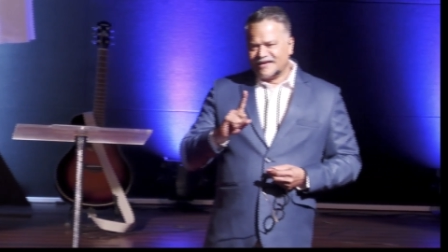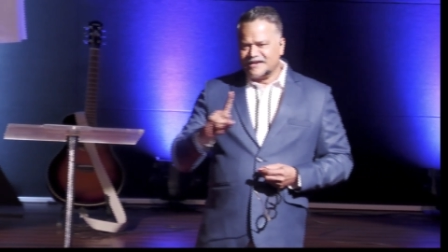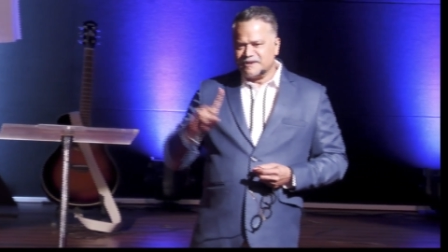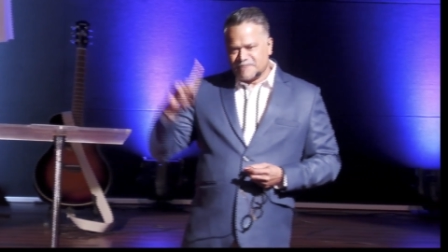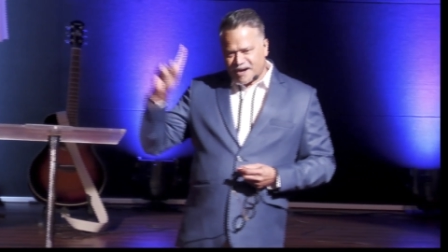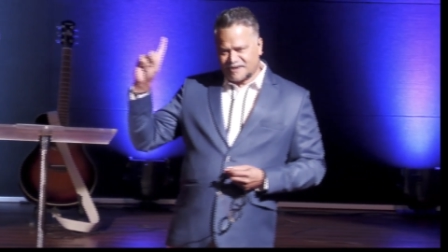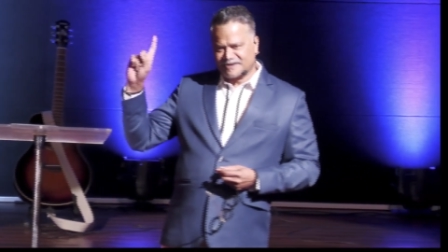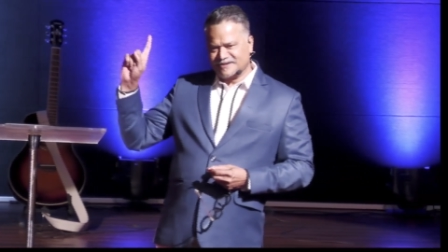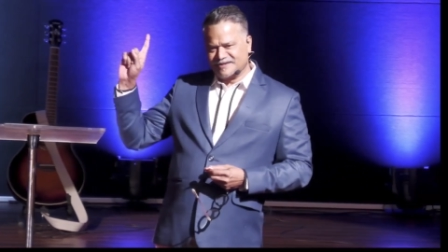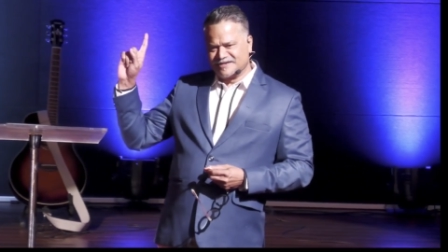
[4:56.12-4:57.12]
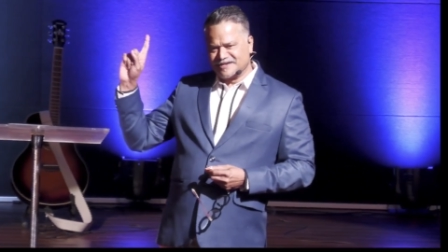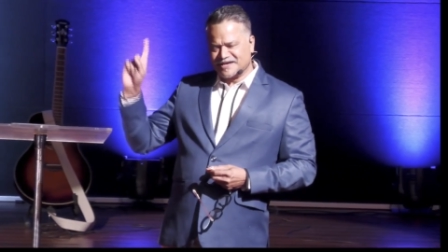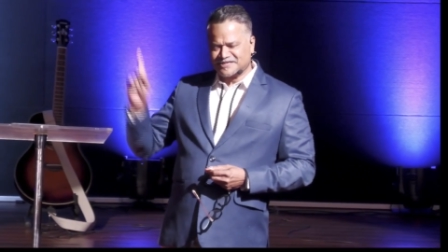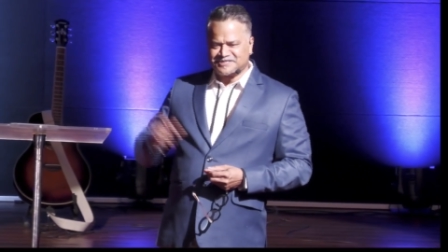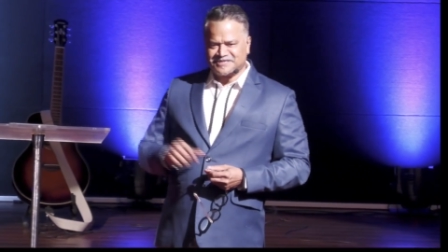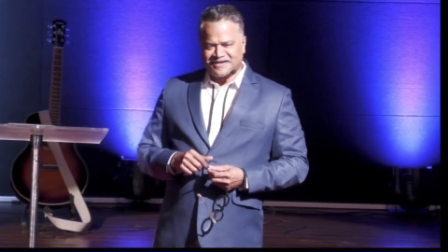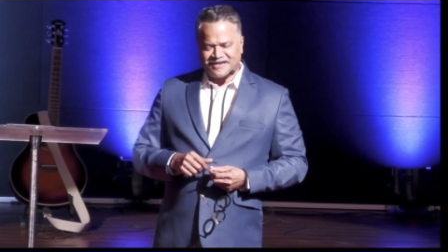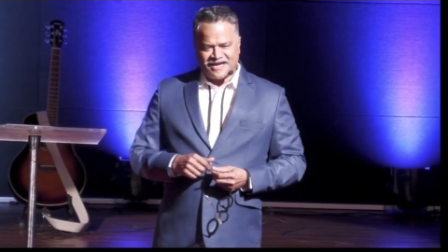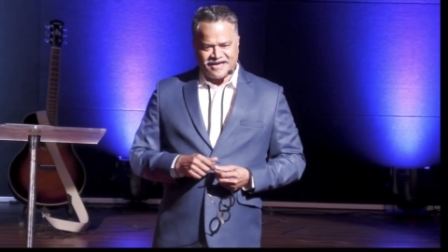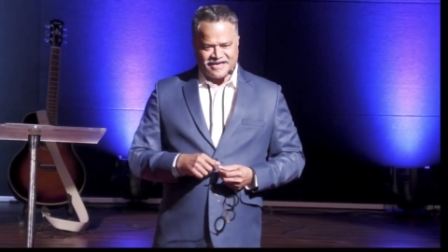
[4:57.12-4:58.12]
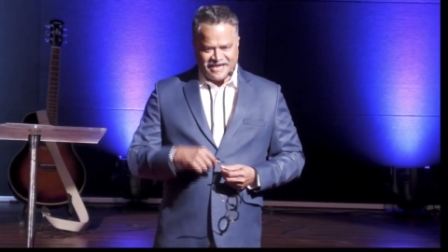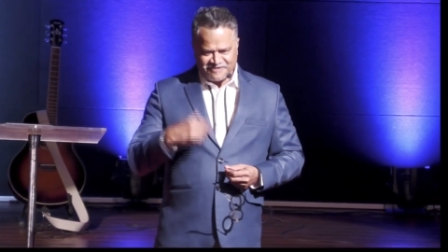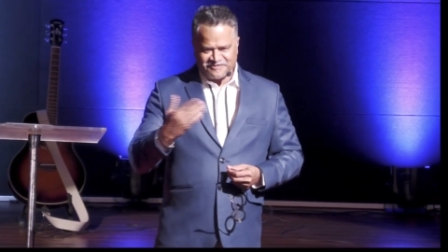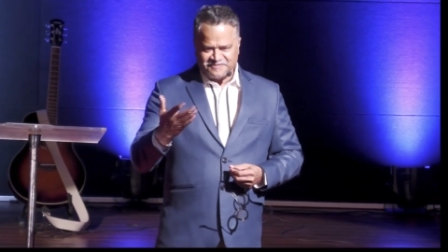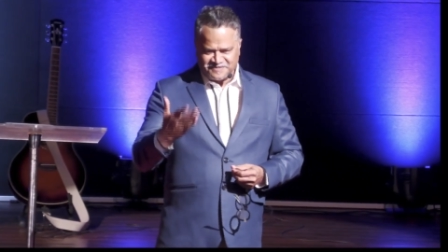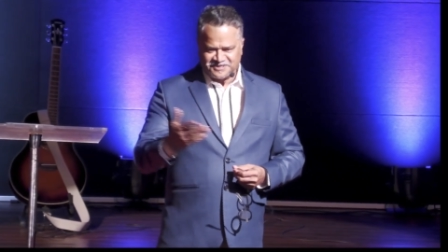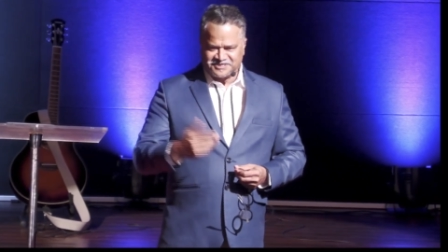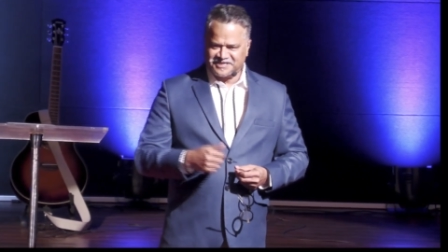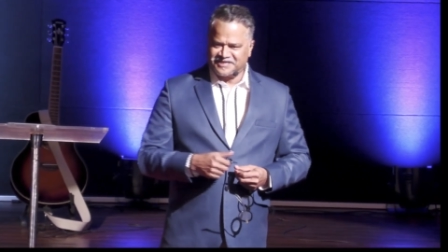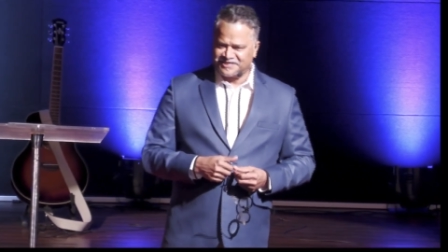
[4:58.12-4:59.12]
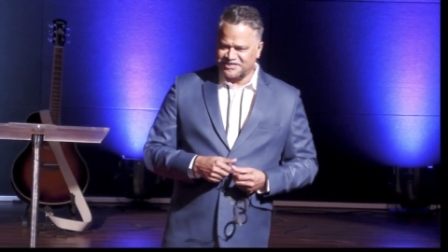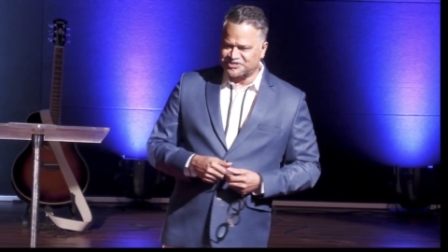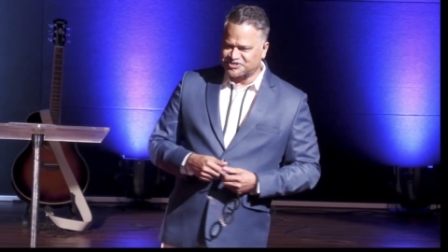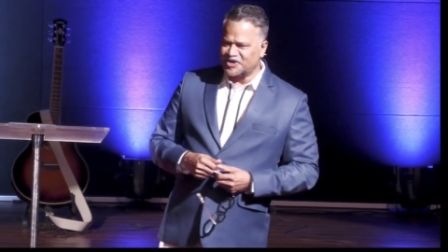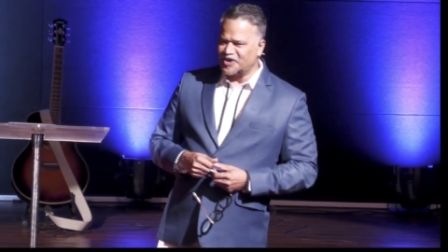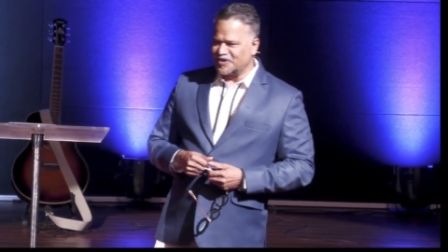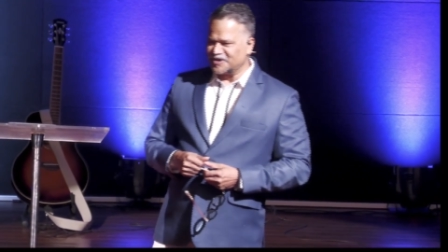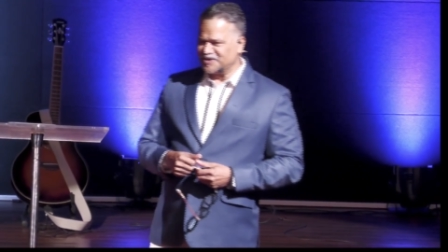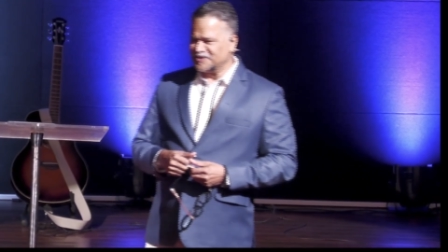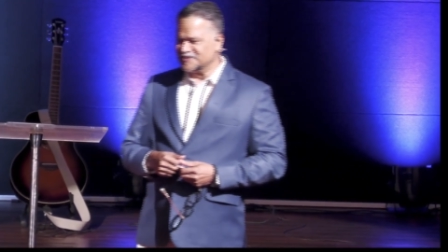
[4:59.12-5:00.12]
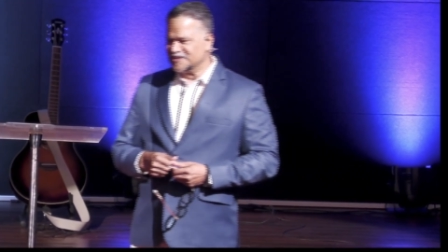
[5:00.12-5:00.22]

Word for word: in MR International. I gave him to sing this song, you know,